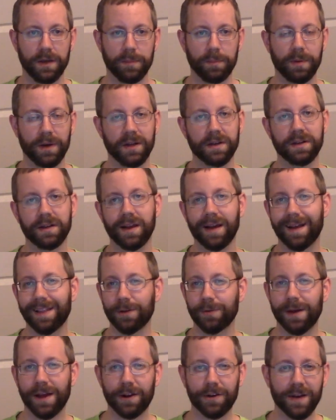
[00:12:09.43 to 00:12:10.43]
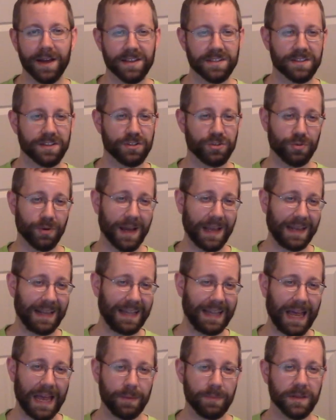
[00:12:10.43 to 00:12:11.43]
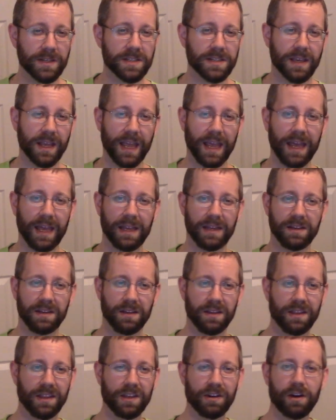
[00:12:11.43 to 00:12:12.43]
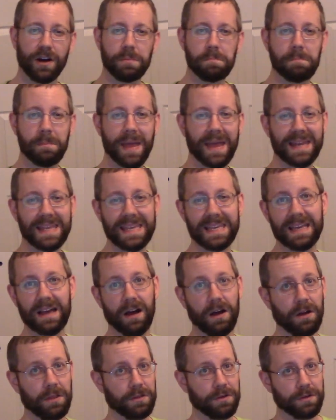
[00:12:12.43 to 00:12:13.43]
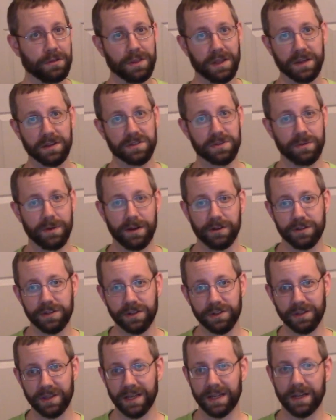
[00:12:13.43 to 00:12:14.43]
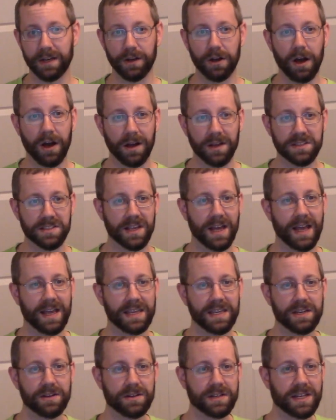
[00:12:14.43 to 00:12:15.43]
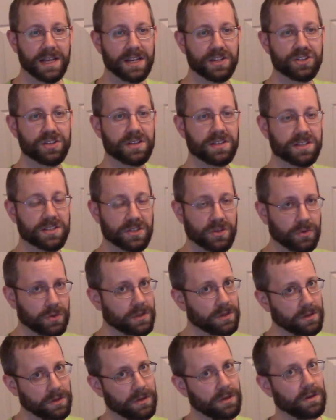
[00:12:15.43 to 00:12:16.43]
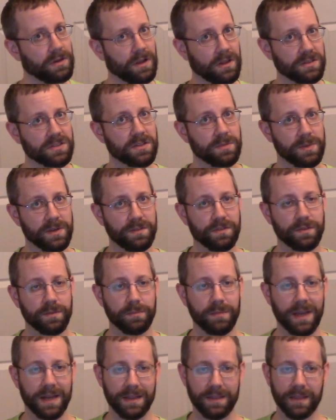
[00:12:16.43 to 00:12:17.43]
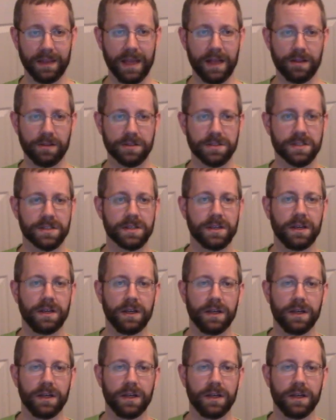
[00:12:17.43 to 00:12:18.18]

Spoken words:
But Colorado has a dry climate, and there are many other things around here that can cause eye irritation, so it could also be from anything else.